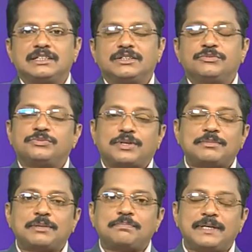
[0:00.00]
from
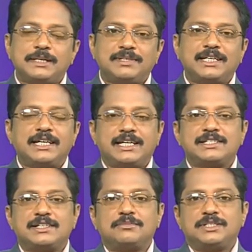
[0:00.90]
the preliminary
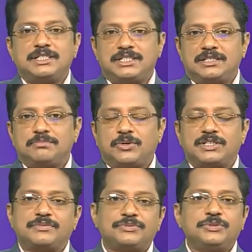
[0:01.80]
examination point
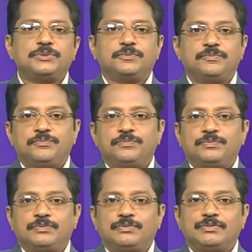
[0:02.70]
of view.
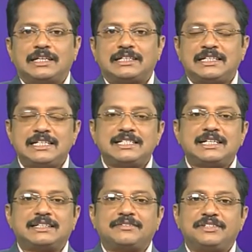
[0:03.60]
The
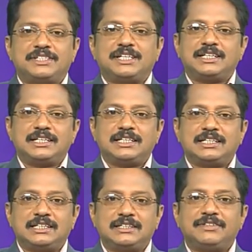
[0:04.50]
TSAT officially
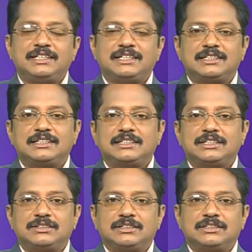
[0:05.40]
giving
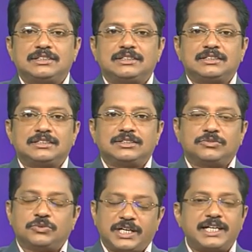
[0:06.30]

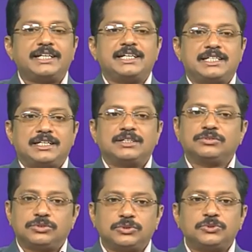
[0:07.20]
orientation
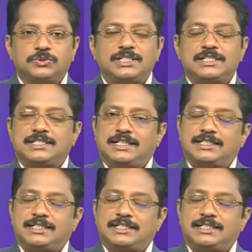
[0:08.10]
through TSAT.